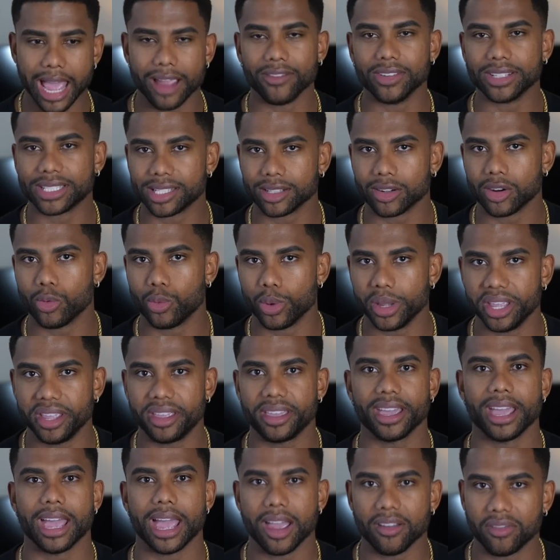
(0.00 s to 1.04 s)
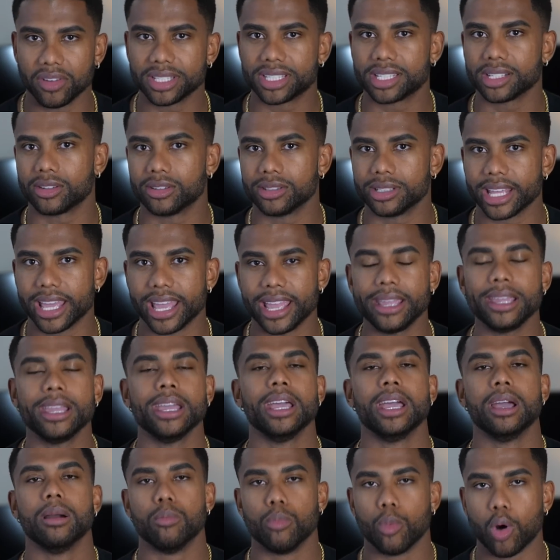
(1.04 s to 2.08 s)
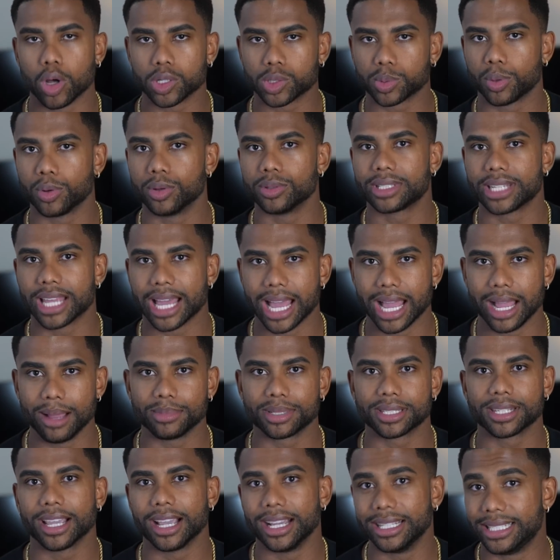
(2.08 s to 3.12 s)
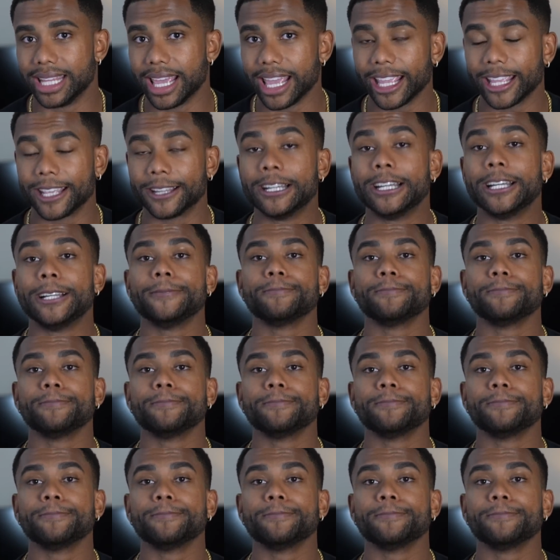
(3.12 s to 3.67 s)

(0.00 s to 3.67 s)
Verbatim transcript: every single week, every single day, multiple times a day.